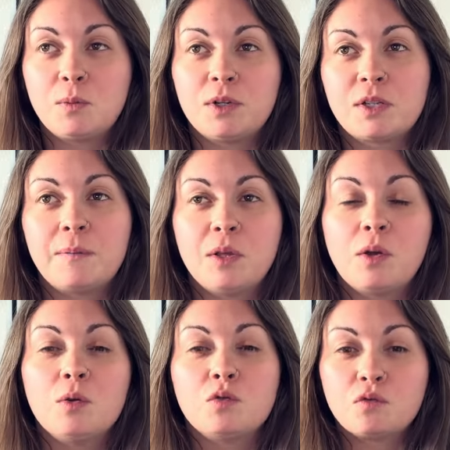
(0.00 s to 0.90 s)
where something
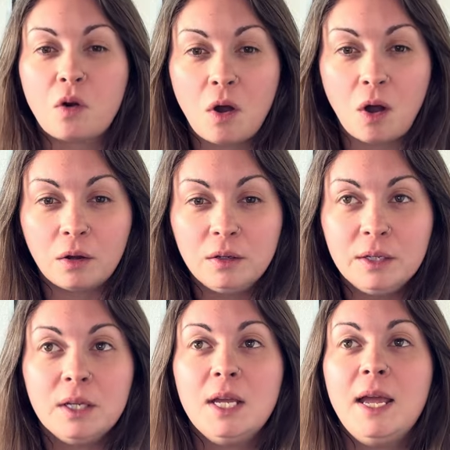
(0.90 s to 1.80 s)
goes wrong
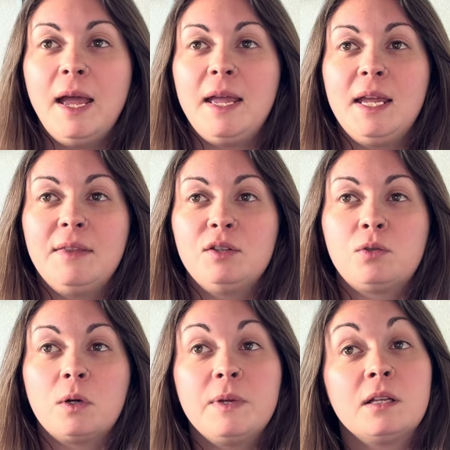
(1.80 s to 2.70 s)
and the
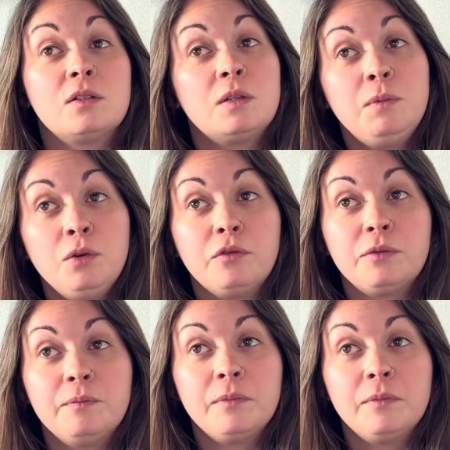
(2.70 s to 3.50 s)
story begins to move.